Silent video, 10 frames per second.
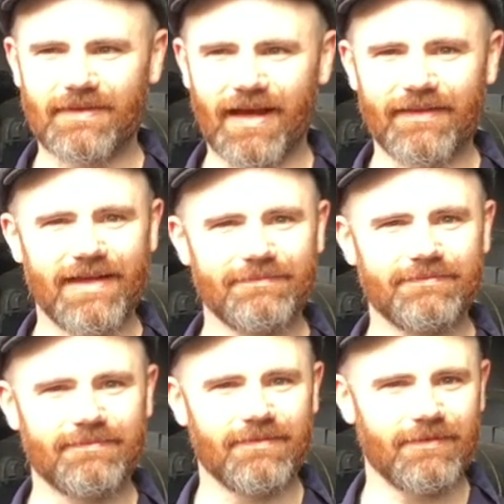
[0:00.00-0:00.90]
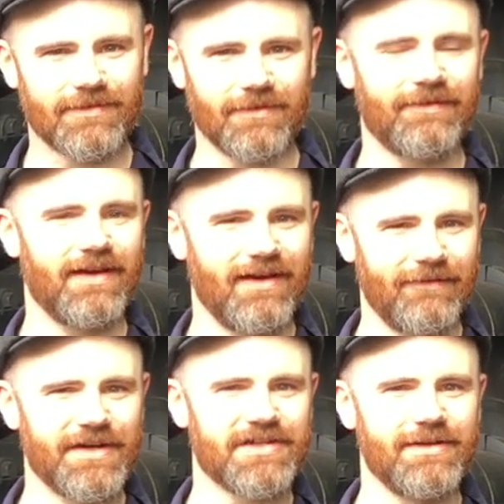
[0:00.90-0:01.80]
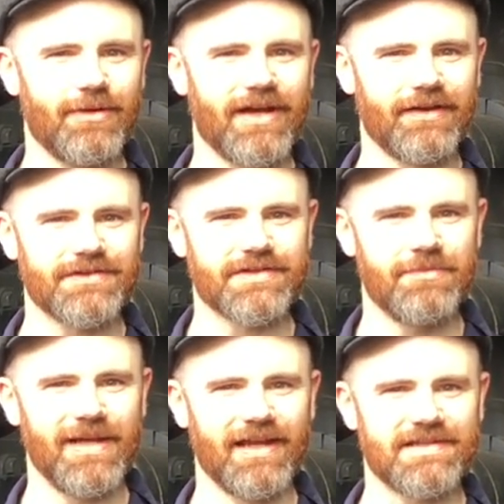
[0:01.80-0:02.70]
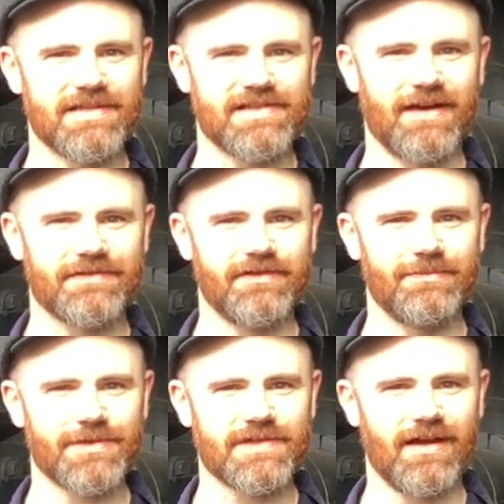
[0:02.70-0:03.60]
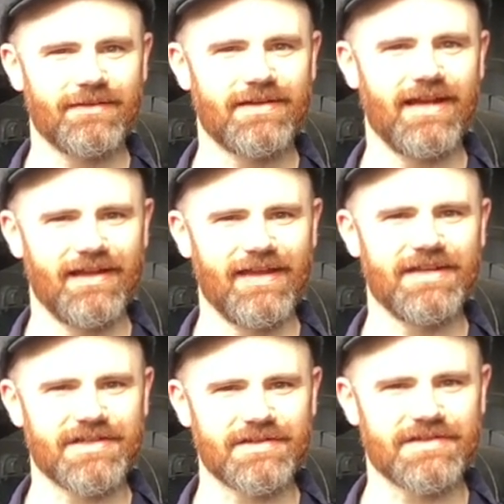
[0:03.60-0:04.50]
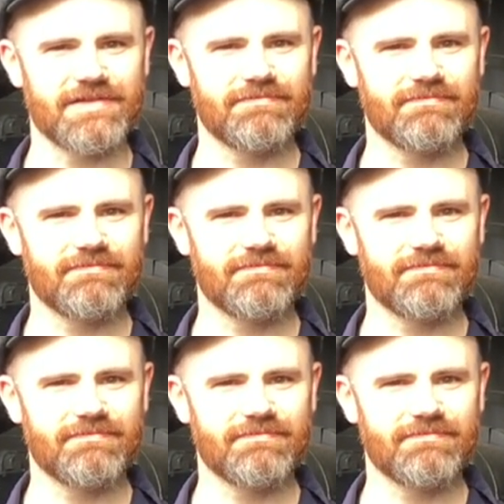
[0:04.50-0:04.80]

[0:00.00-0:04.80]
And then sort of eventually we'll get on to a bit later this afternoon. We'll start getting the engines